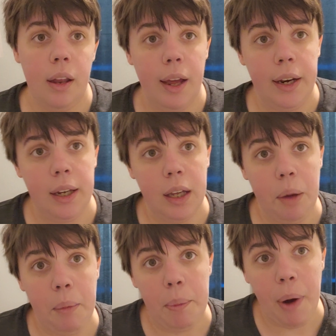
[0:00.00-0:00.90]
lightening
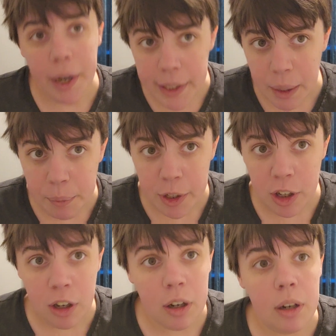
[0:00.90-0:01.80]
up my body
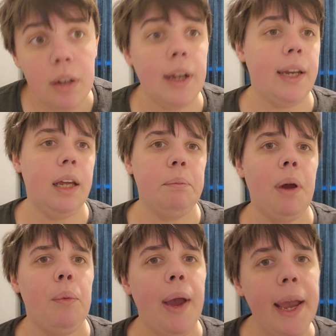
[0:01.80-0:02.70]
temperature, lightening
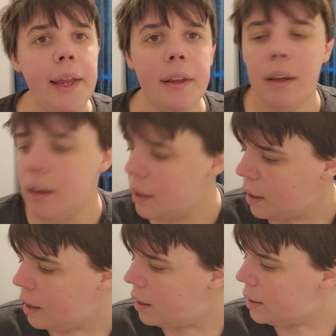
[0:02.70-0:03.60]
my weight,
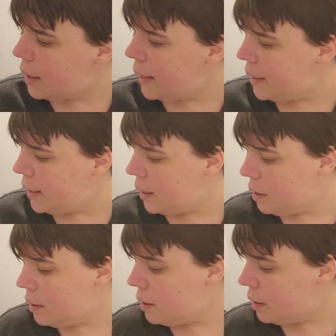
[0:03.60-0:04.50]

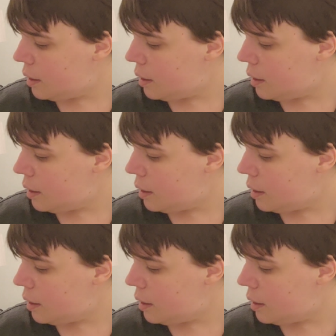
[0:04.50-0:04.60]
lightening